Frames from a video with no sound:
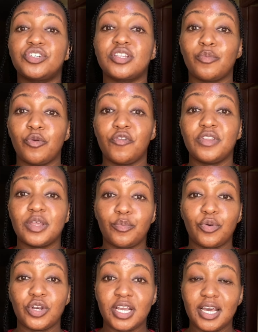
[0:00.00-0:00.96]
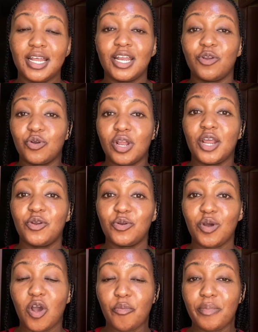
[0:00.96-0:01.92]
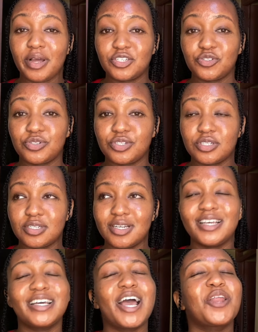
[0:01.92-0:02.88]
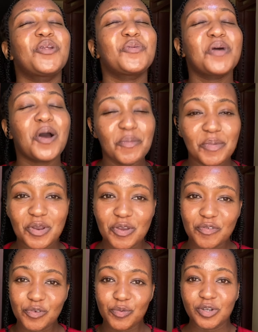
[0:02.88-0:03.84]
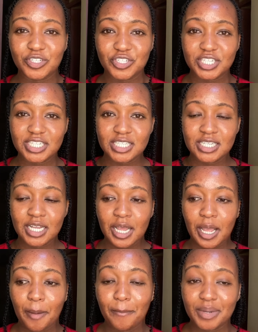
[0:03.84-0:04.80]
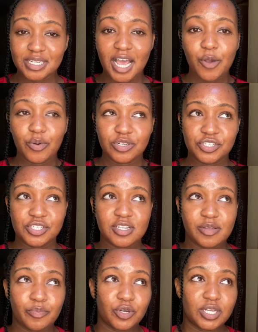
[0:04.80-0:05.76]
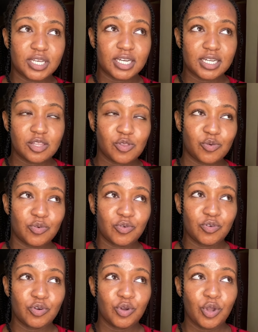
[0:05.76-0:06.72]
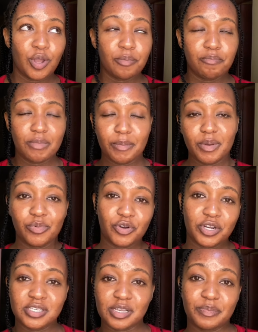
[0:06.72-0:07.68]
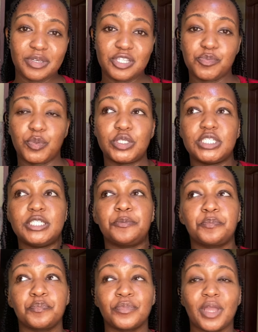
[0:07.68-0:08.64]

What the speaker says: the movie The Bodyguard. I don't know how many of you watched it, but I watched The Bodyguard, though my memory is a bit spotty.